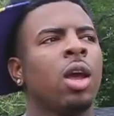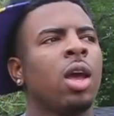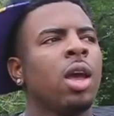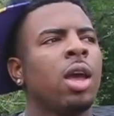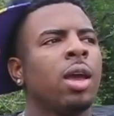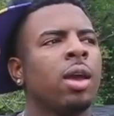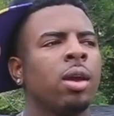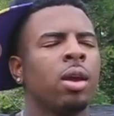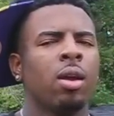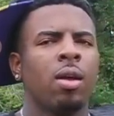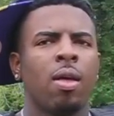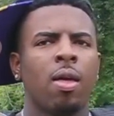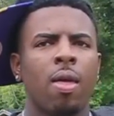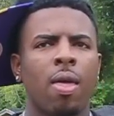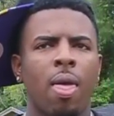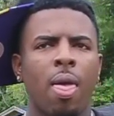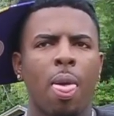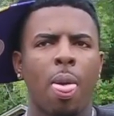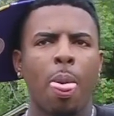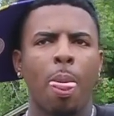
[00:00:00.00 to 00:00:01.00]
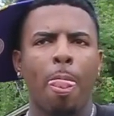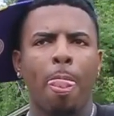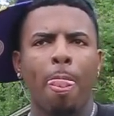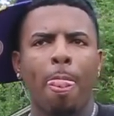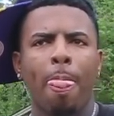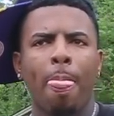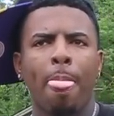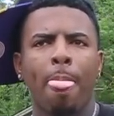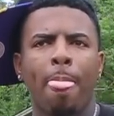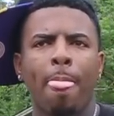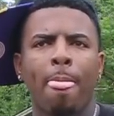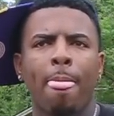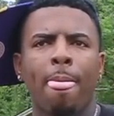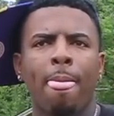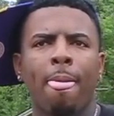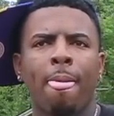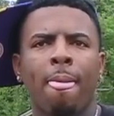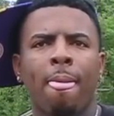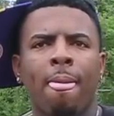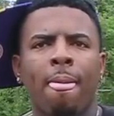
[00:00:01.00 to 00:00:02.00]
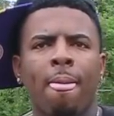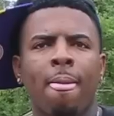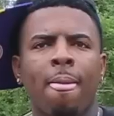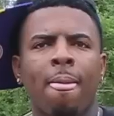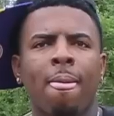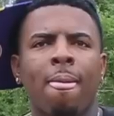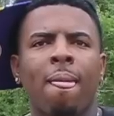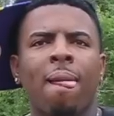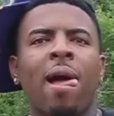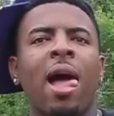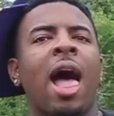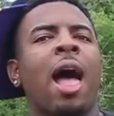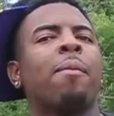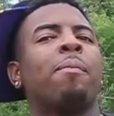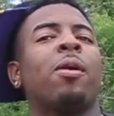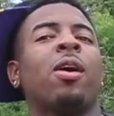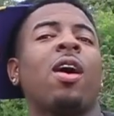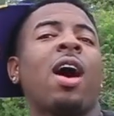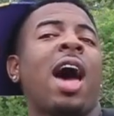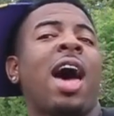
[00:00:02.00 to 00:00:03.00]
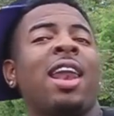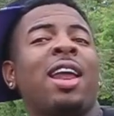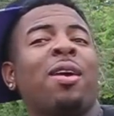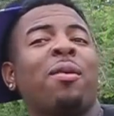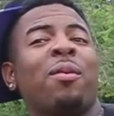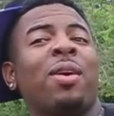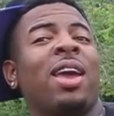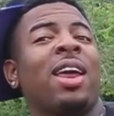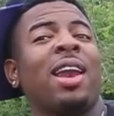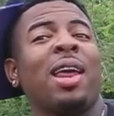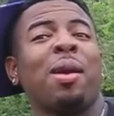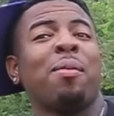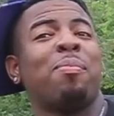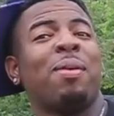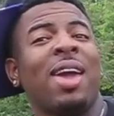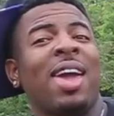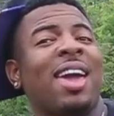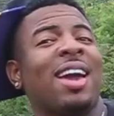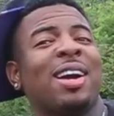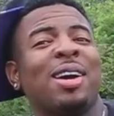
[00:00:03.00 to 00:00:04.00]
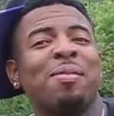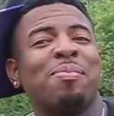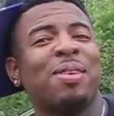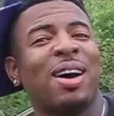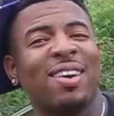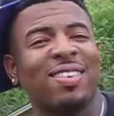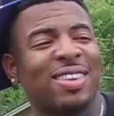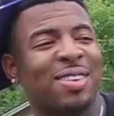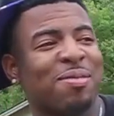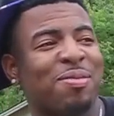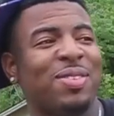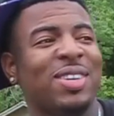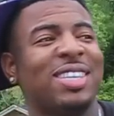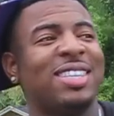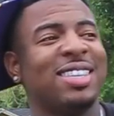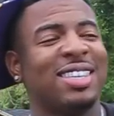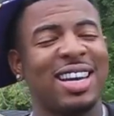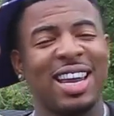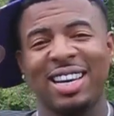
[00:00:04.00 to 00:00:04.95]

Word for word: So, so right now you have a lot of people like probably. Bro, I done ran DMs. that bag up off them features